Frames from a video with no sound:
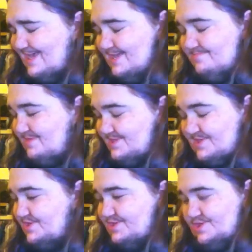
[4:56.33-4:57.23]
It,
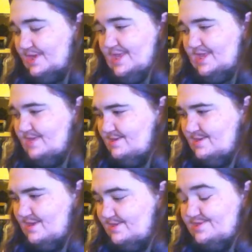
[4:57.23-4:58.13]
it's just shitty.
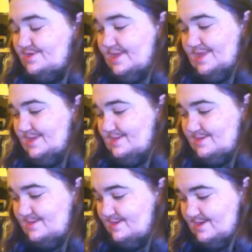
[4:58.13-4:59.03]
It's shitty.
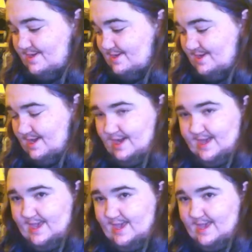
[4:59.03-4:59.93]

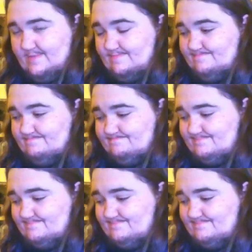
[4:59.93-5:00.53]
And.